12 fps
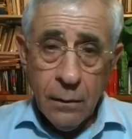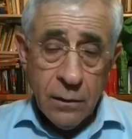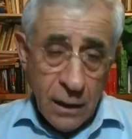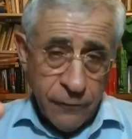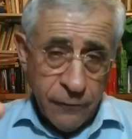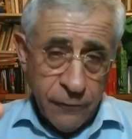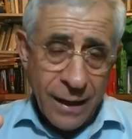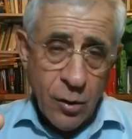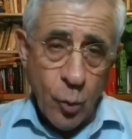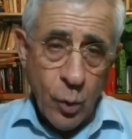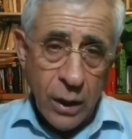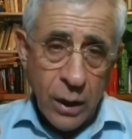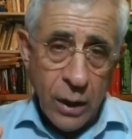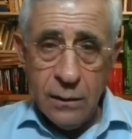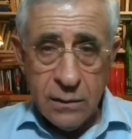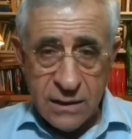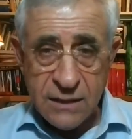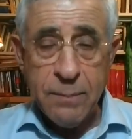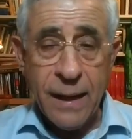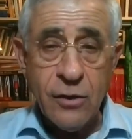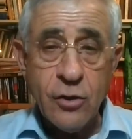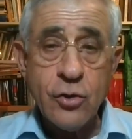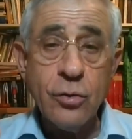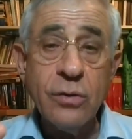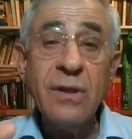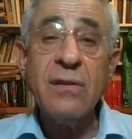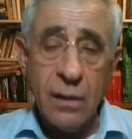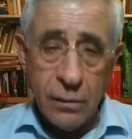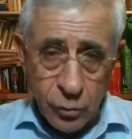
Therefore, by the way, Spain should return